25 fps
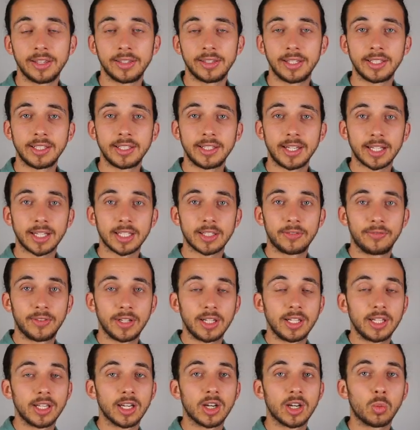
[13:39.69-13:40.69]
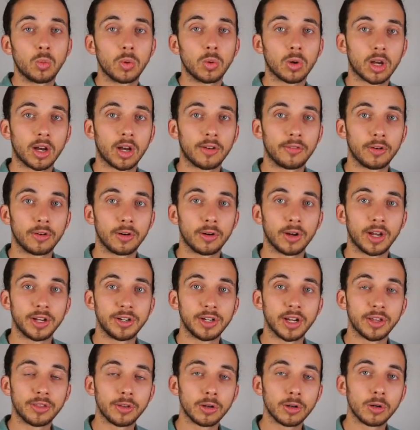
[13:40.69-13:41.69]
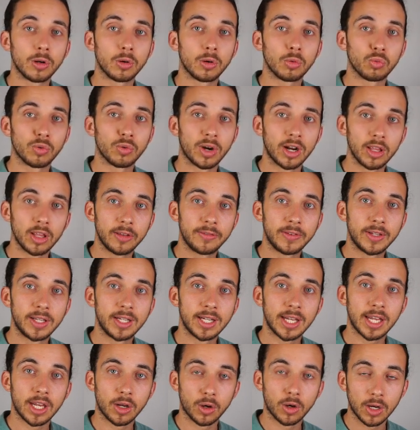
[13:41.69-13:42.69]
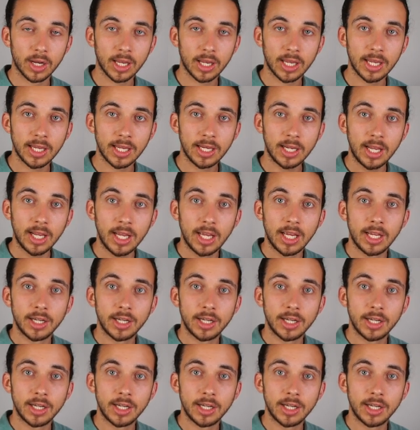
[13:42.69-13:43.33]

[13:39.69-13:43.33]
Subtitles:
This next video will cover another relevant hearing aid